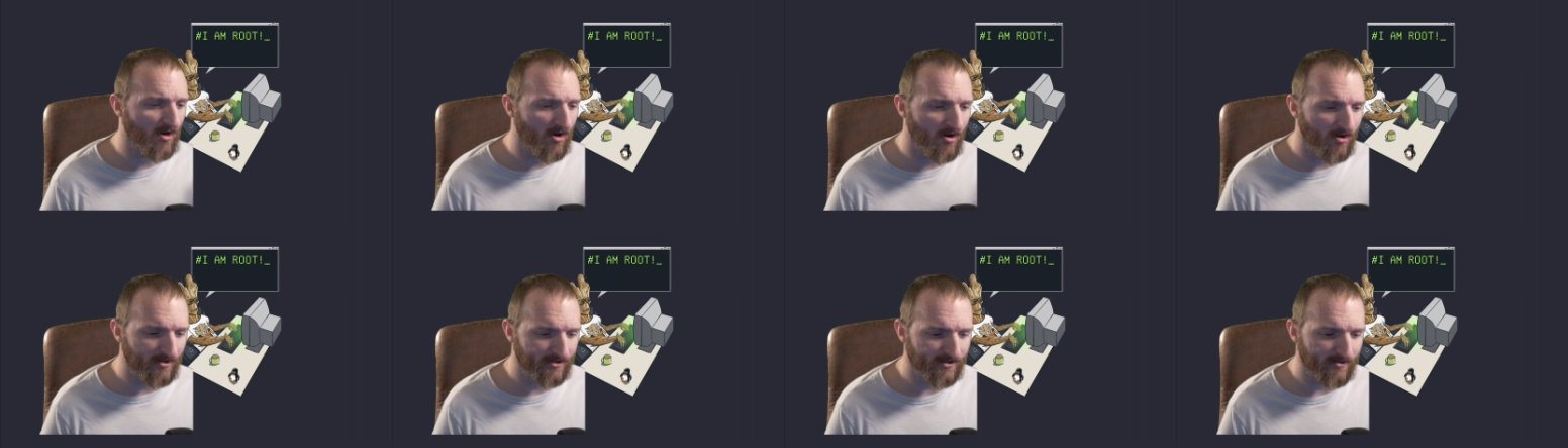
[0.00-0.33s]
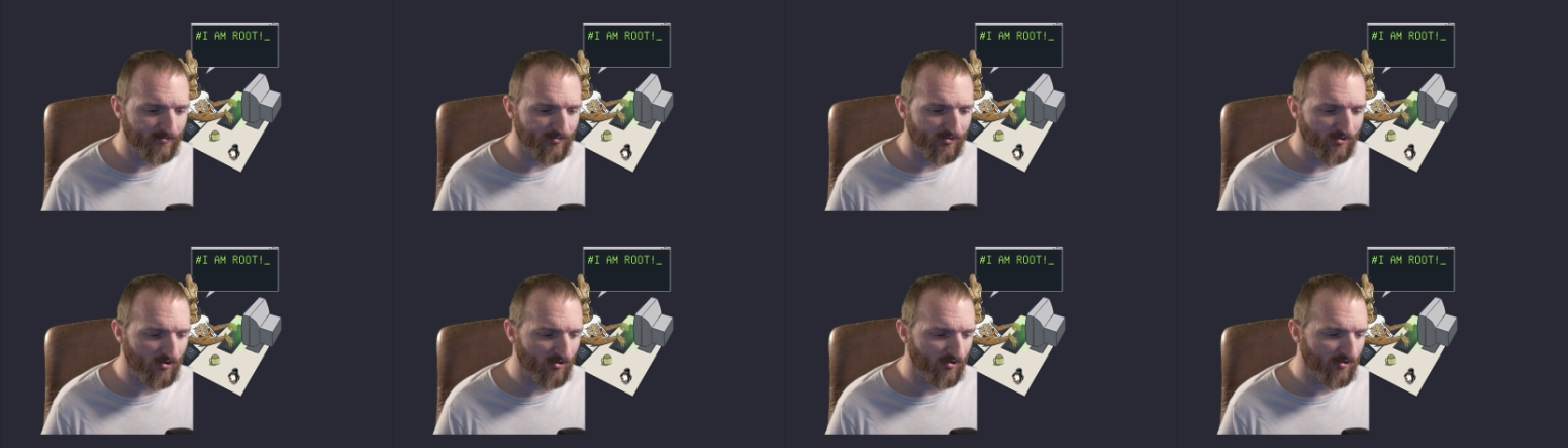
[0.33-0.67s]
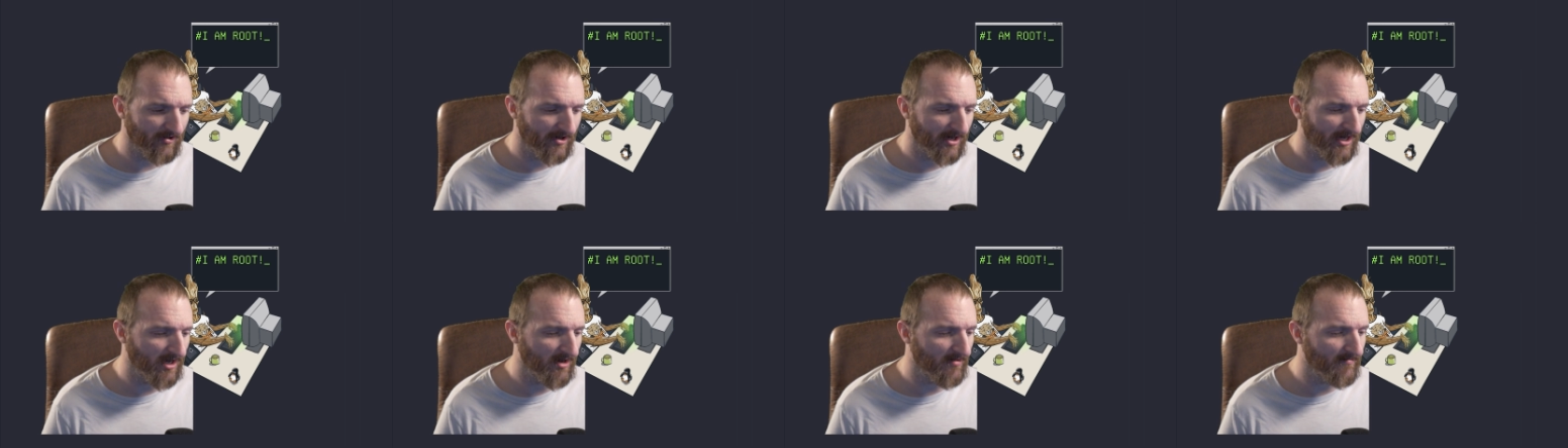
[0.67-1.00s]
on the
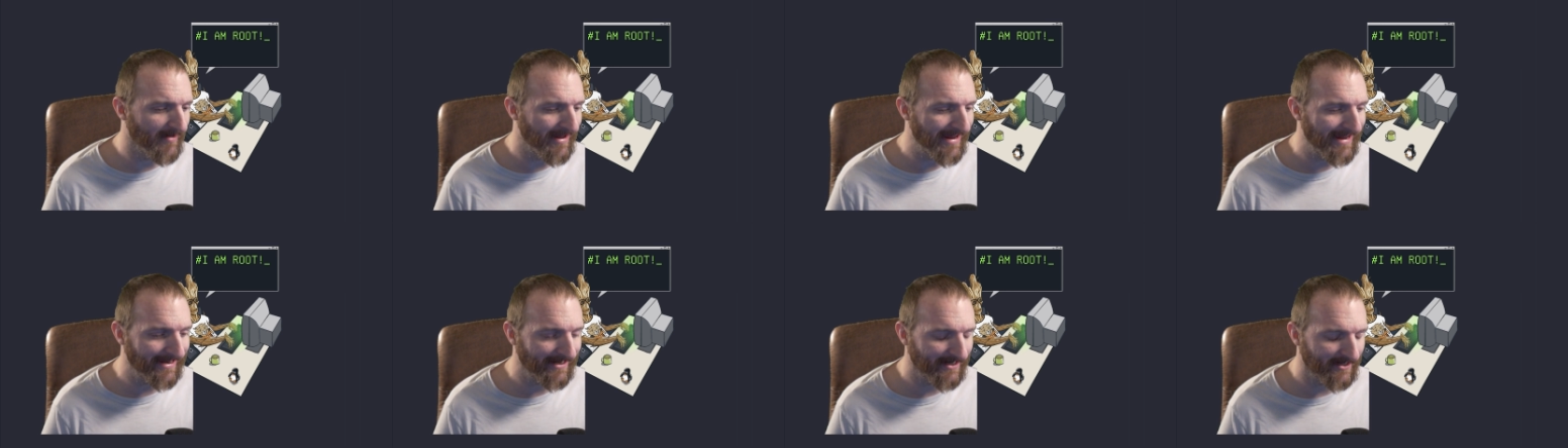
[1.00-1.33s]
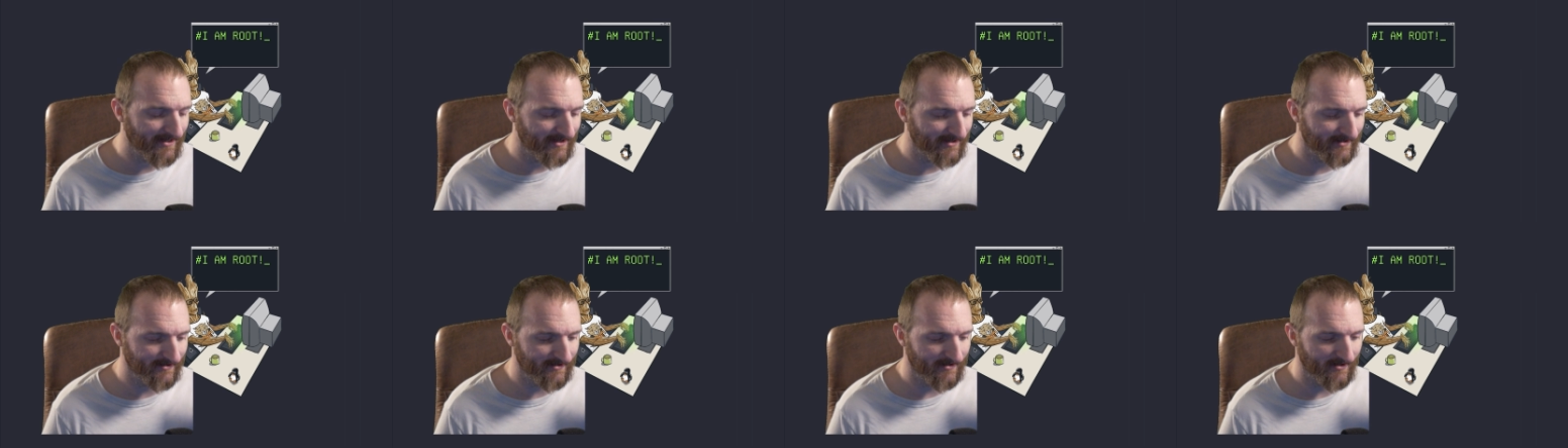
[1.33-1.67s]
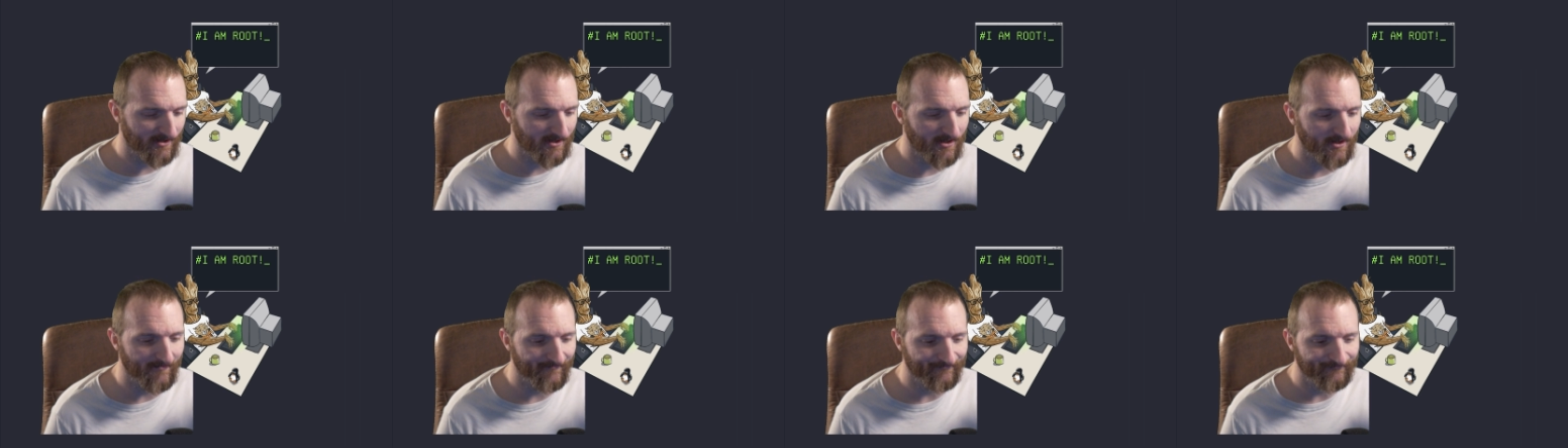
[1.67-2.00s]
program and
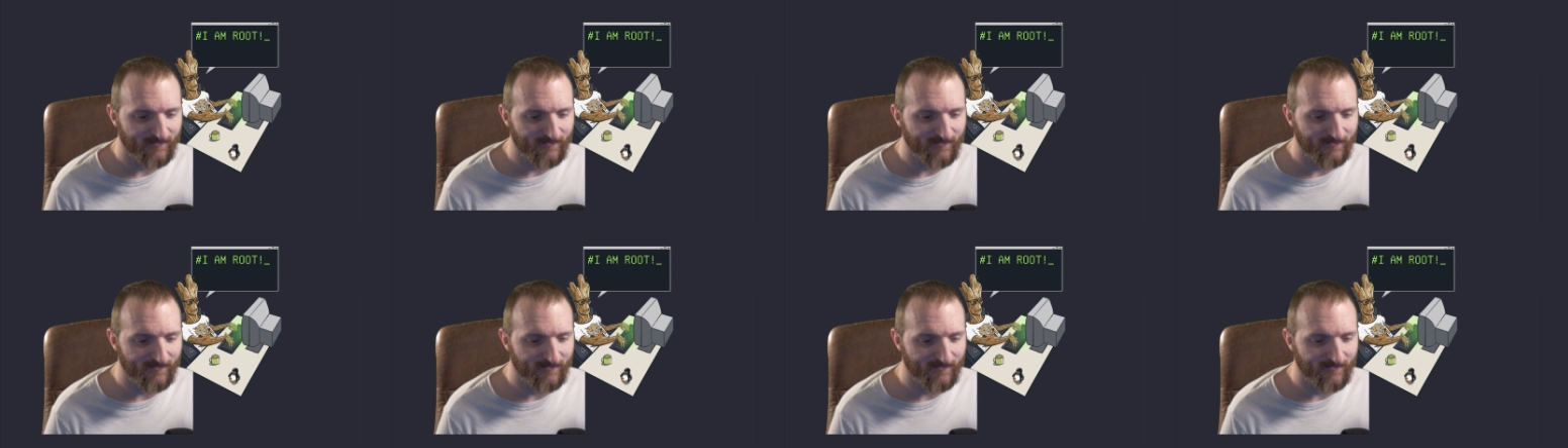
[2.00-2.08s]
uh,